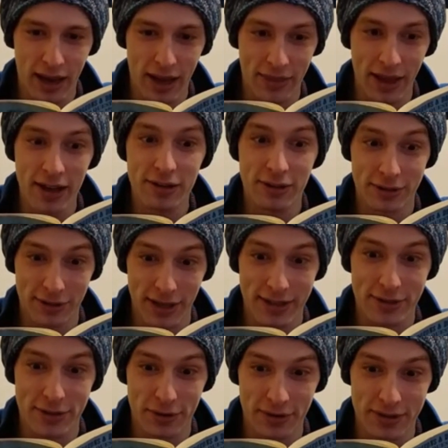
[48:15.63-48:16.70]
and that looks like
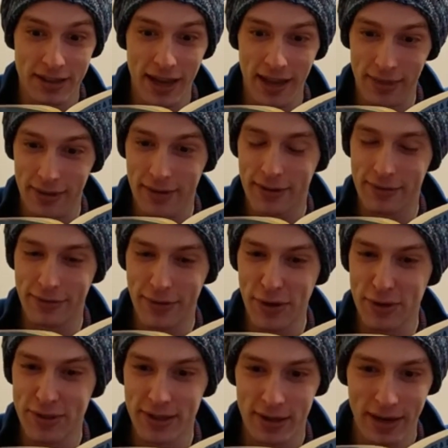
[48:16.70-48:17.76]
certain death.
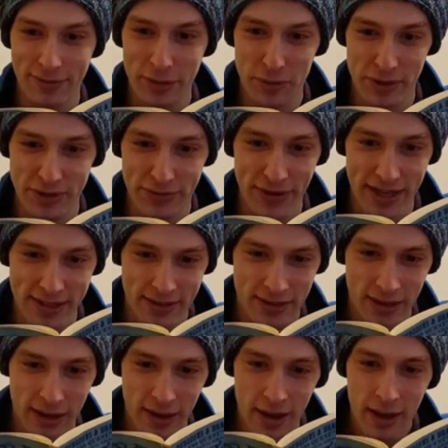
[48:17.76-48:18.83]
Fear is on everyone's face.